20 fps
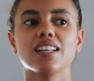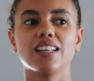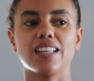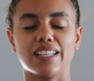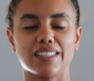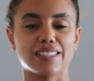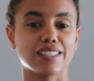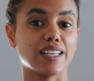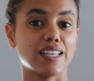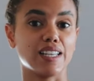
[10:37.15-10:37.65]

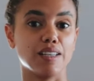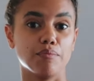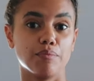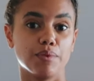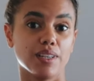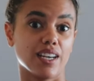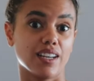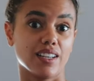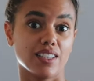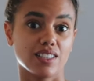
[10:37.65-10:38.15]
let's
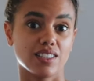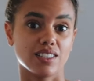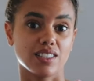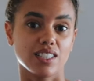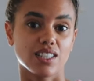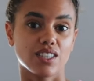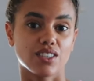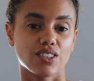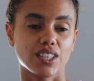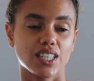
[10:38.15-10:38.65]
keep that a
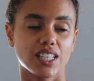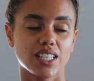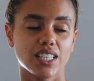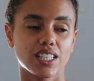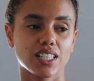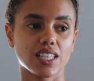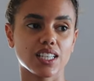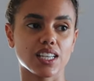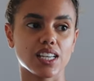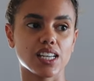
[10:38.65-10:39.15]

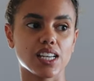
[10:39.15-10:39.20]
secret.